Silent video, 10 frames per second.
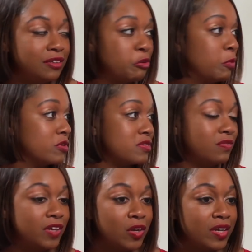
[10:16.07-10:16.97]
your
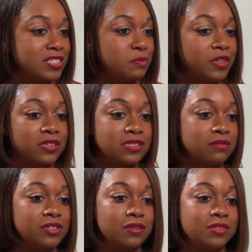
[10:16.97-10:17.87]
perseverance, because
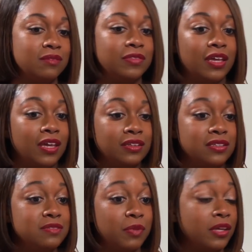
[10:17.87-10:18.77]
sometimes I'm like,
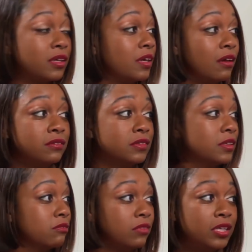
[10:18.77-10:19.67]
this bank account
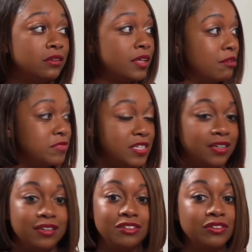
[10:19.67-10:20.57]
looking real empty.
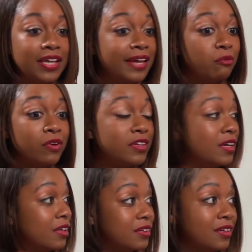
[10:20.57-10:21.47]
And you're like, we're good.